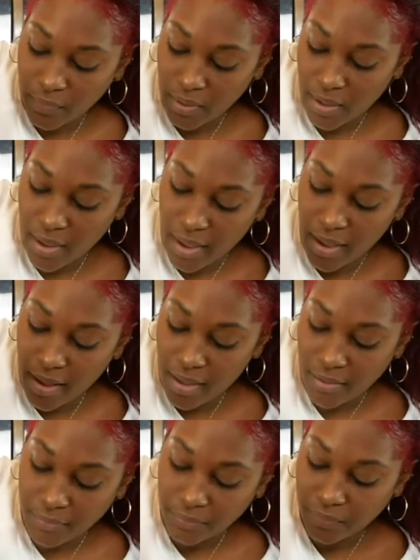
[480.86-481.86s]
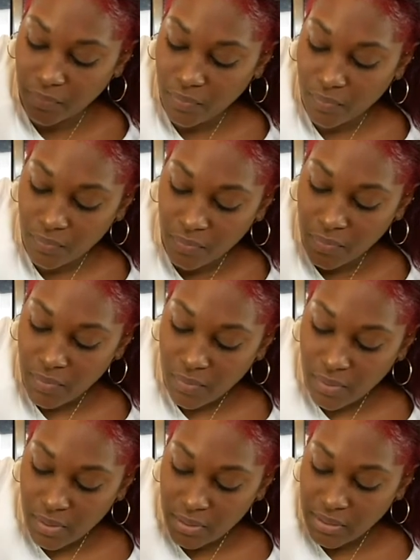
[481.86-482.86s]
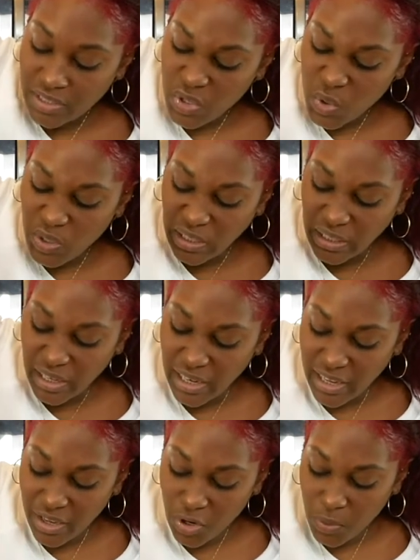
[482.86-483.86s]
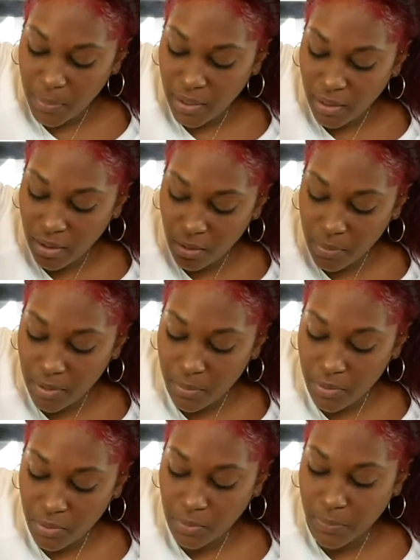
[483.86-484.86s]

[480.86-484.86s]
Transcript: Yeah. Still a little bit of air bubbles,